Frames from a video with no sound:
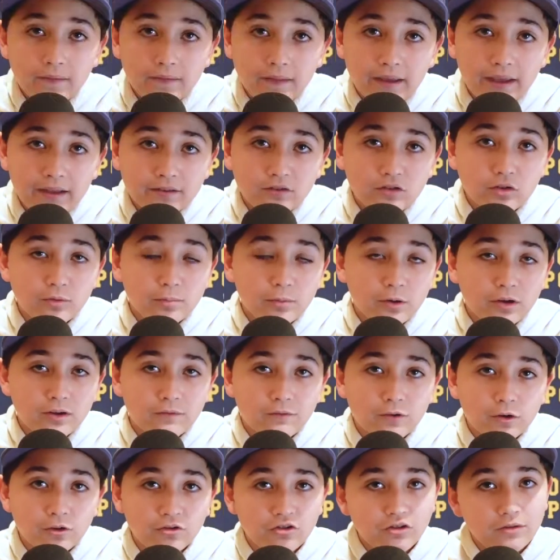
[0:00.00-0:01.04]
They get 2-point
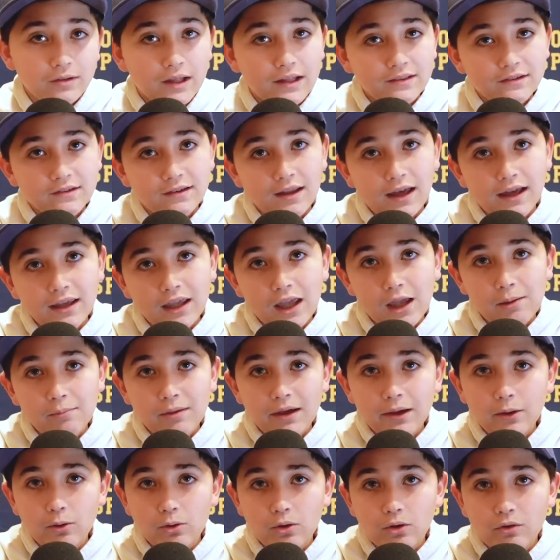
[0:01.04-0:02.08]
conversion. That's a tie game.
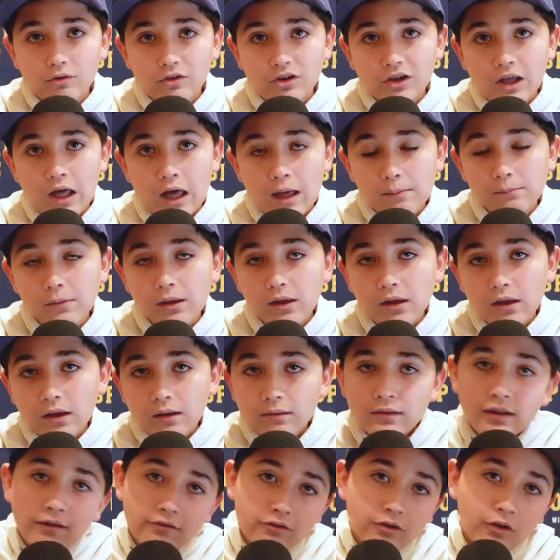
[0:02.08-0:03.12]
They go to overtime.
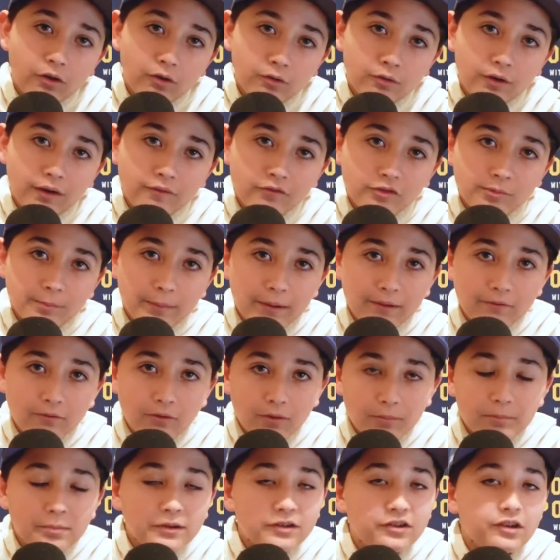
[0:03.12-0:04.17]
Never know. Ravens might have
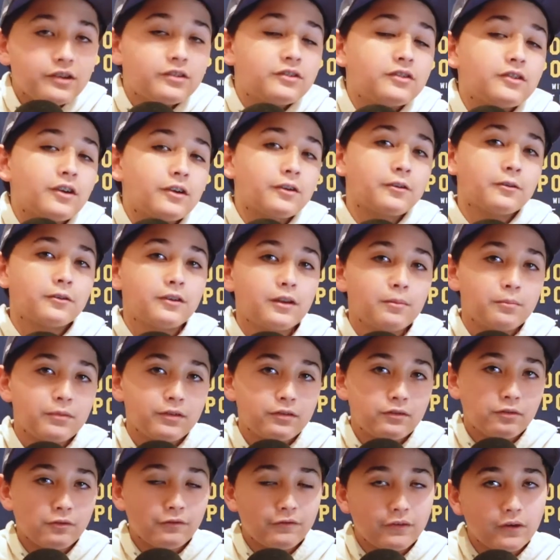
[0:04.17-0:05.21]
won. But Justin Tucker did
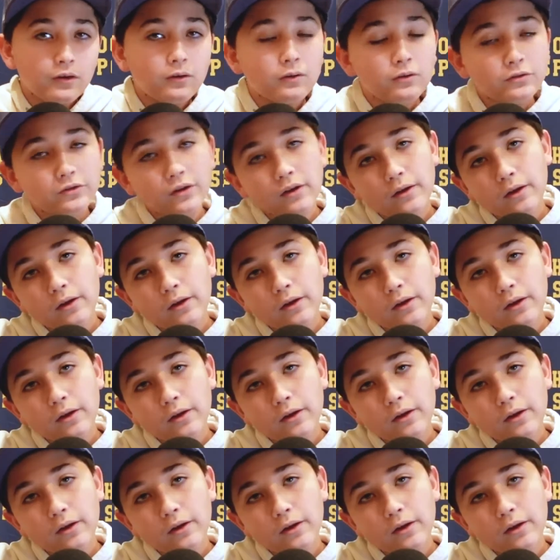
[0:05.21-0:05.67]
miss 2 field goals,